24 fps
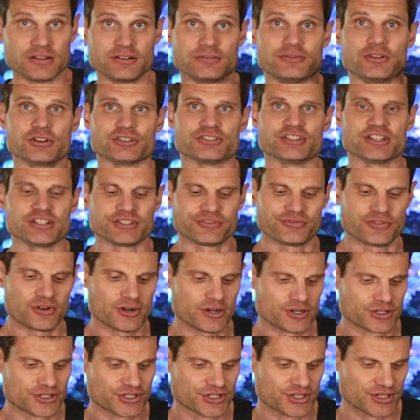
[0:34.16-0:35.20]
First things
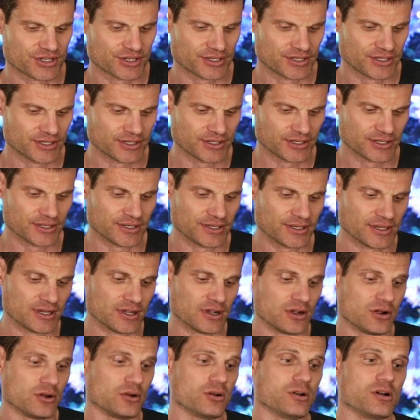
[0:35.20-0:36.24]
first, I
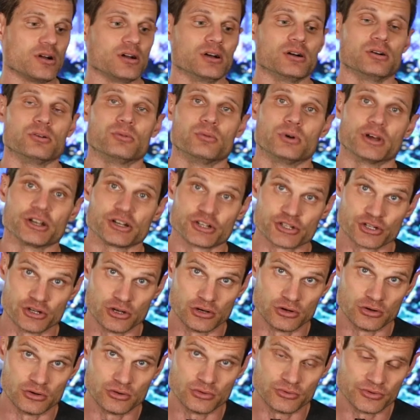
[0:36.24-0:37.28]
want to
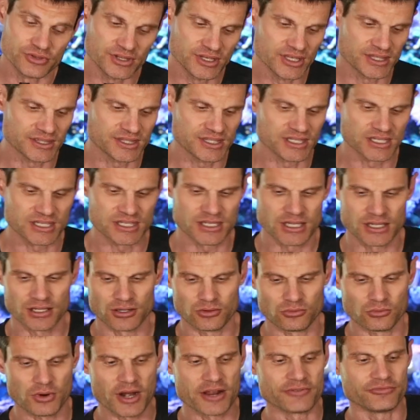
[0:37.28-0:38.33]
show that the
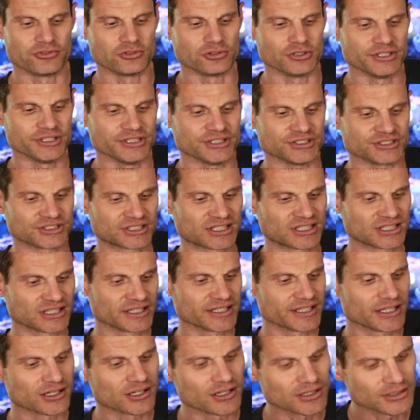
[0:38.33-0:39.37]
rifle is
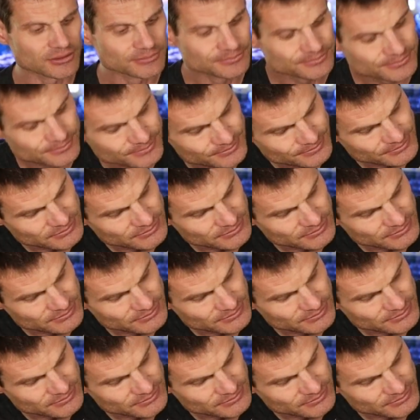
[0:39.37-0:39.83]
clear,